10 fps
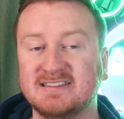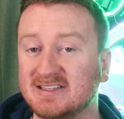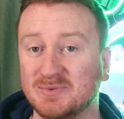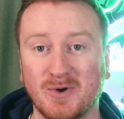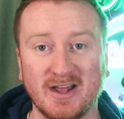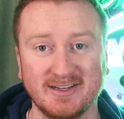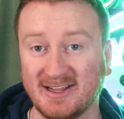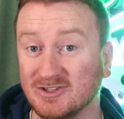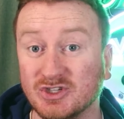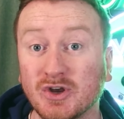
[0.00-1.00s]
since what,
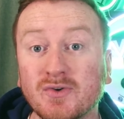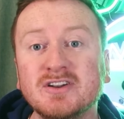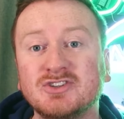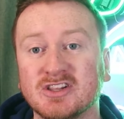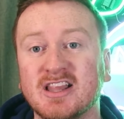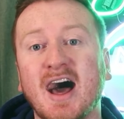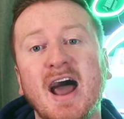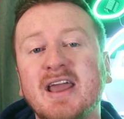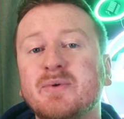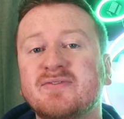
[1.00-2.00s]
like June,
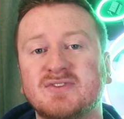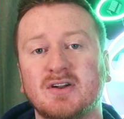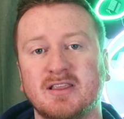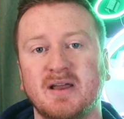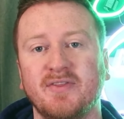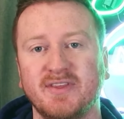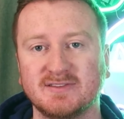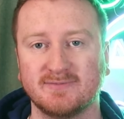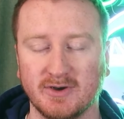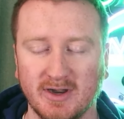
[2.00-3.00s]
July? We've talked about
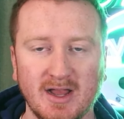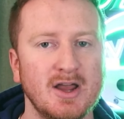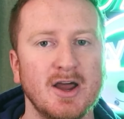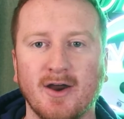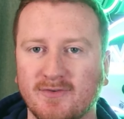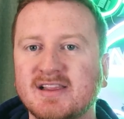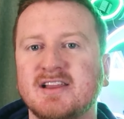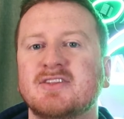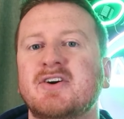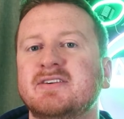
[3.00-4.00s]
this for a
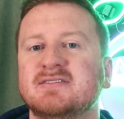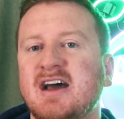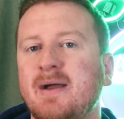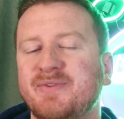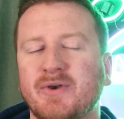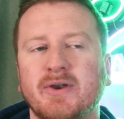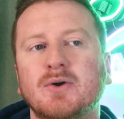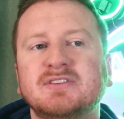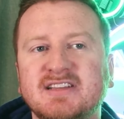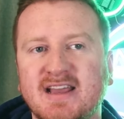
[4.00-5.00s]
really long time during
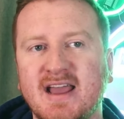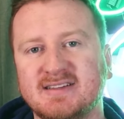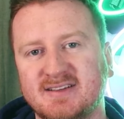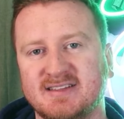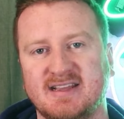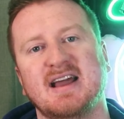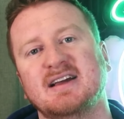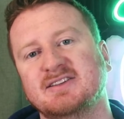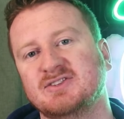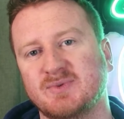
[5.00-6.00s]
OTAs. I was like,
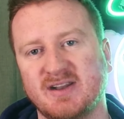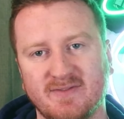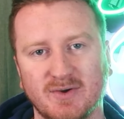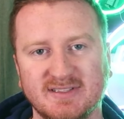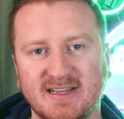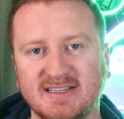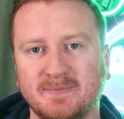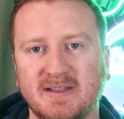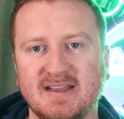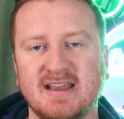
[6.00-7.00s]
it's whatever. OTAs
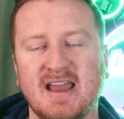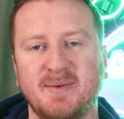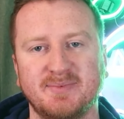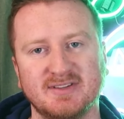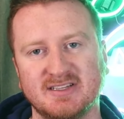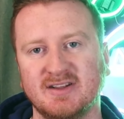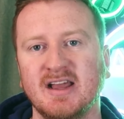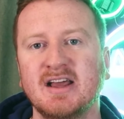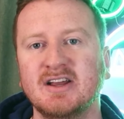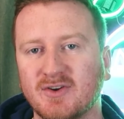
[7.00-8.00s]
and minicamp, wasn't
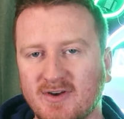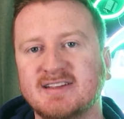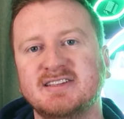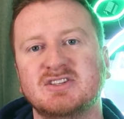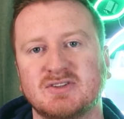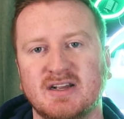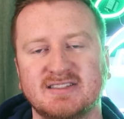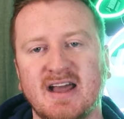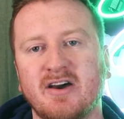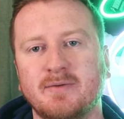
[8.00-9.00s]
crazy
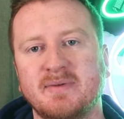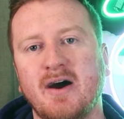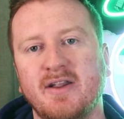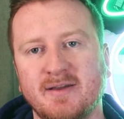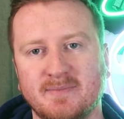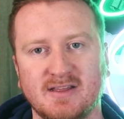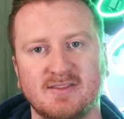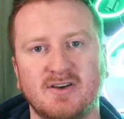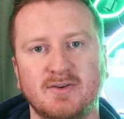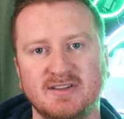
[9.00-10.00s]
stressed out about it. My
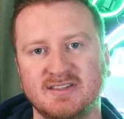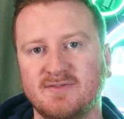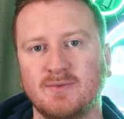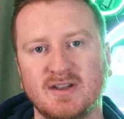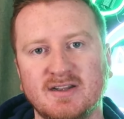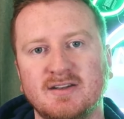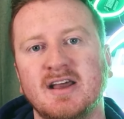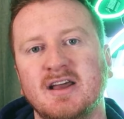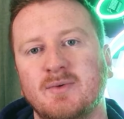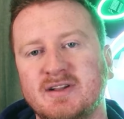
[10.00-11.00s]
thought was when
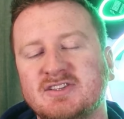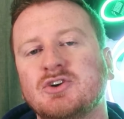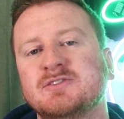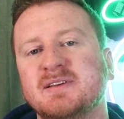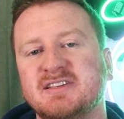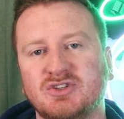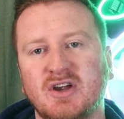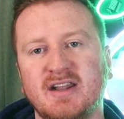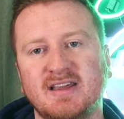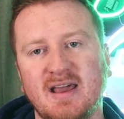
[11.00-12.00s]
he starts missing
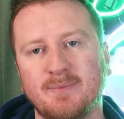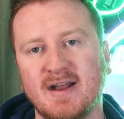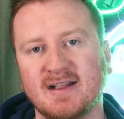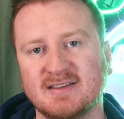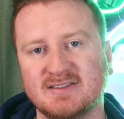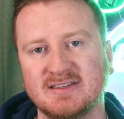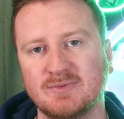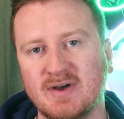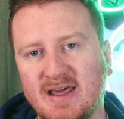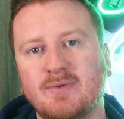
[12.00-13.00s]
training camp practice is
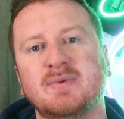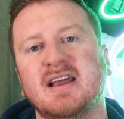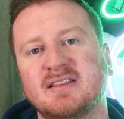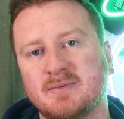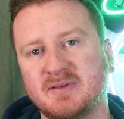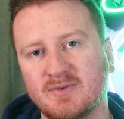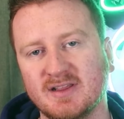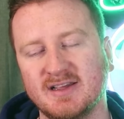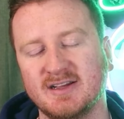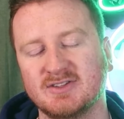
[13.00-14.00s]
when we get to be
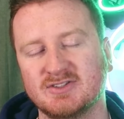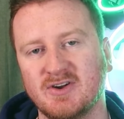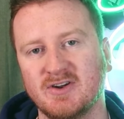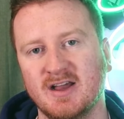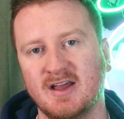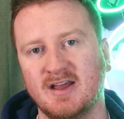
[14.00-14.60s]
really concerned.